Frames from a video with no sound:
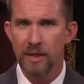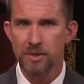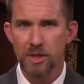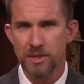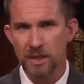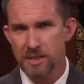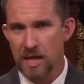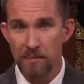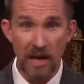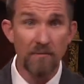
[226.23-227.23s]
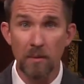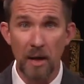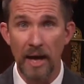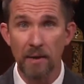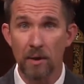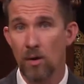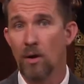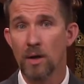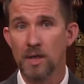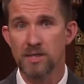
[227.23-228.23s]
they just accept everybody,
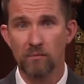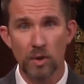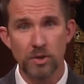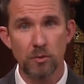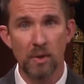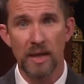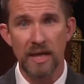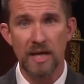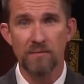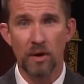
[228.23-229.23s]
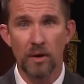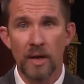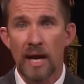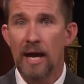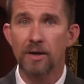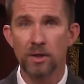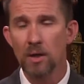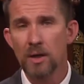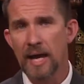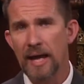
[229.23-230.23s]
regardless of what you believe or how you
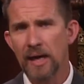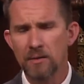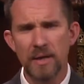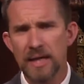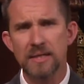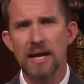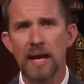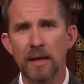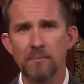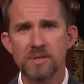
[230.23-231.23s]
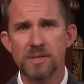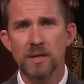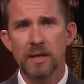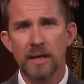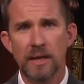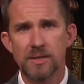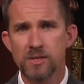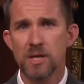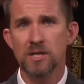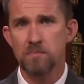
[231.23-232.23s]
look at it. And many times, it's
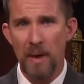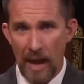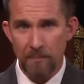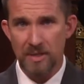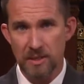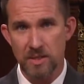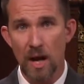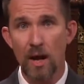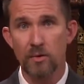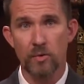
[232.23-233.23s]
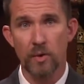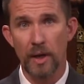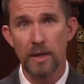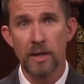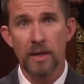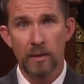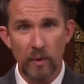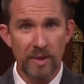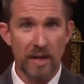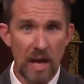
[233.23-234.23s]
just Baptist doctrine
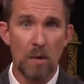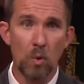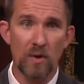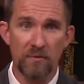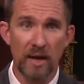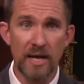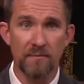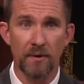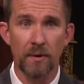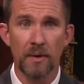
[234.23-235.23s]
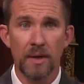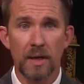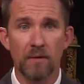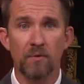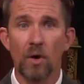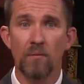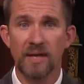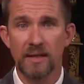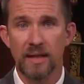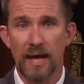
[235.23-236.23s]
with a cowboy flavor involved
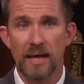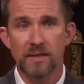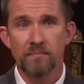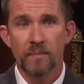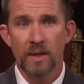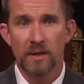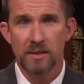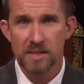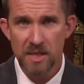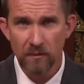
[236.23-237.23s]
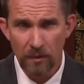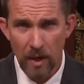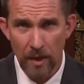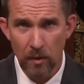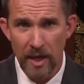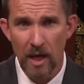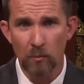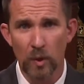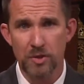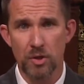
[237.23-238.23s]
in that. Uh, the Silverado
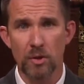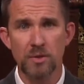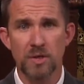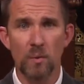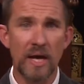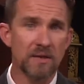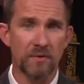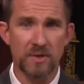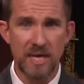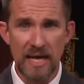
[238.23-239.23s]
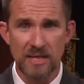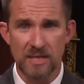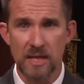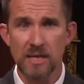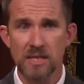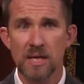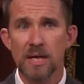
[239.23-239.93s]
Cowboy Church in Weatherford, Texas